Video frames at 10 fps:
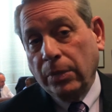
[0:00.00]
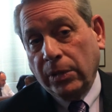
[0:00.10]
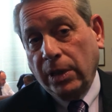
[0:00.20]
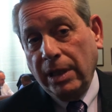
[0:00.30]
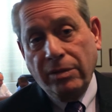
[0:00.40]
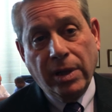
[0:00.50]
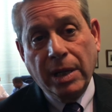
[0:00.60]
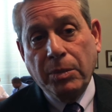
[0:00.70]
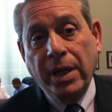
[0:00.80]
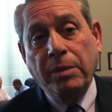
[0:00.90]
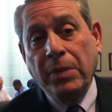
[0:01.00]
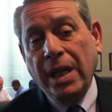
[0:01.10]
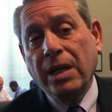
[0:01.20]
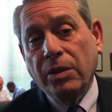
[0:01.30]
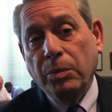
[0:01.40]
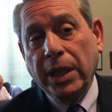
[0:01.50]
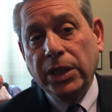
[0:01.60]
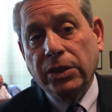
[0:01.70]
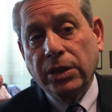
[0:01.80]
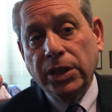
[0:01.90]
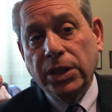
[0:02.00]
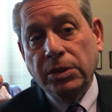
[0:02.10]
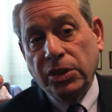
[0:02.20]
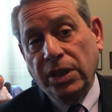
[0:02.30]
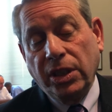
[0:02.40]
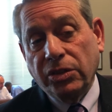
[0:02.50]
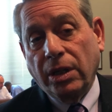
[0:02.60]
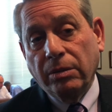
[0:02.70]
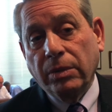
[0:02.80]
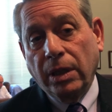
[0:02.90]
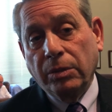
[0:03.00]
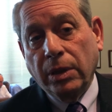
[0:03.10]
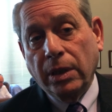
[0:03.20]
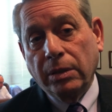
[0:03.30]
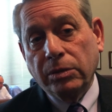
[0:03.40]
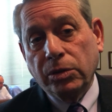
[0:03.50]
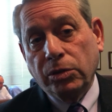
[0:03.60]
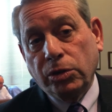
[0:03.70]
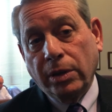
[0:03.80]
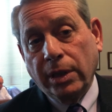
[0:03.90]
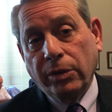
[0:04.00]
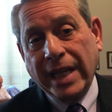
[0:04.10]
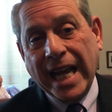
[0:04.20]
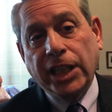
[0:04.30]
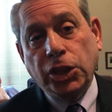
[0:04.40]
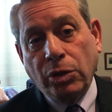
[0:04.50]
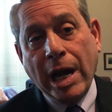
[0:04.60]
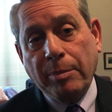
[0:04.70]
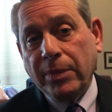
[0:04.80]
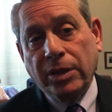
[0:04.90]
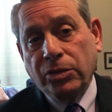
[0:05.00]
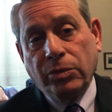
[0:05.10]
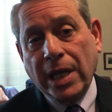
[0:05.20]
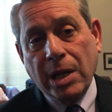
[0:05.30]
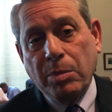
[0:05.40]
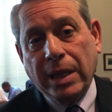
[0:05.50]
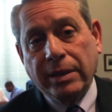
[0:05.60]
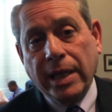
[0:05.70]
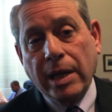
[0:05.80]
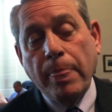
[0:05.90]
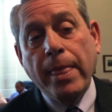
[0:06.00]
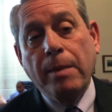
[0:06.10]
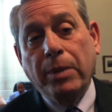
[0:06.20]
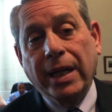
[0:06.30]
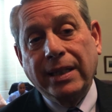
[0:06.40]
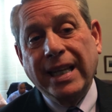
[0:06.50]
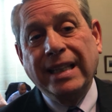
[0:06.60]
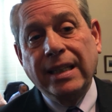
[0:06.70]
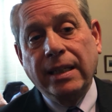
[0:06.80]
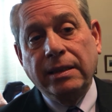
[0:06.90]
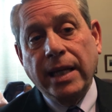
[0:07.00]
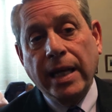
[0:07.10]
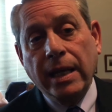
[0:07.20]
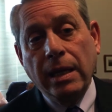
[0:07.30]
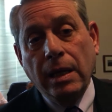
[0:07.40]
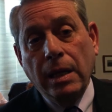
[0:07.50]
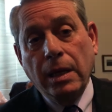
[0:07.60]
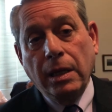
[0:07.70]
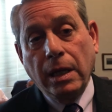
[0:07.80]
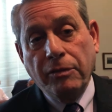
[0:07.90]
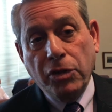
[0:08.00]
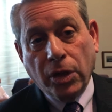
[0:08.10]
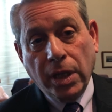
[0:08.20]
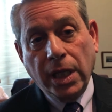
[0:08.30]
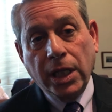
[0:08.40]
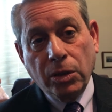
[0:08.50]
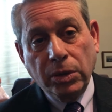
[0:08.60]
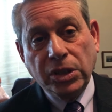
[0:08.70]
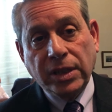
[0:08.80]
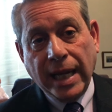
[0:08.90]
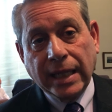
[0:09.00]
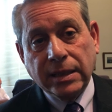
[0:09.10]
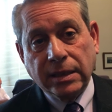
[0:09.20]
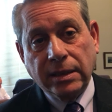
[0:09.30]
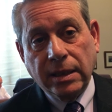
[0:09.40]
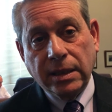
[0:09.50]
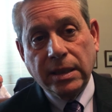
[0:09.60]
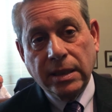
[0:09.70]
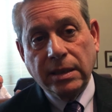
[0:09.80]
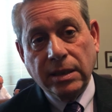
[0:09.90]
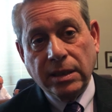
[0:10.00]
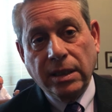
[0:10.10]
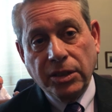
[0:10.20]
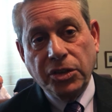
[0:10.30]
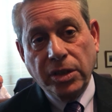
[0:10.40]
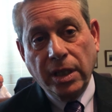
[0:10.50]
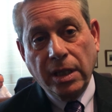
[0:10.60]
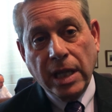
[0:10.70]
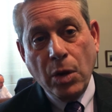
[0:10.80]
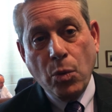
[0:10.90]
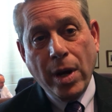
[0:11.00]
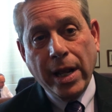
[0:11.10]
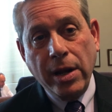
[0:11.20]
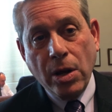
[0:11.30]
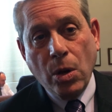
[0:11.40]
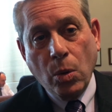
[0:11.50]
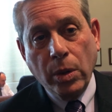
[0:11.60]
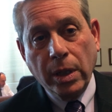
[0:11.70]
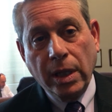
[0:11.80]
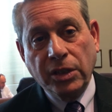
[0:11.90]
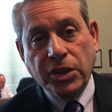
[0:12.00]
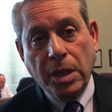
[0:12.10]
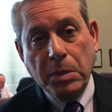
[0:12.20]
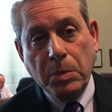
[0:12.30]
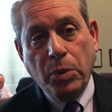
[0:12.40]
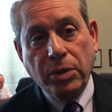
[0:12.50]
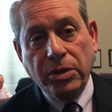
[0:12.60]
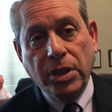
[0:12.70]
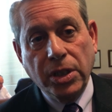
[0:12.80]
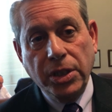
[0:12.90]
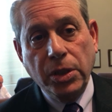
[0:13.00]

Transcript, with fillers: Cleveland, like mon- many other major ish- cities, are, are uh, you know cash strapped. There's no doubt about that. But at the end of the day, if you're going to increase taxes to the citizens of this city, they want to know it's going to be put to good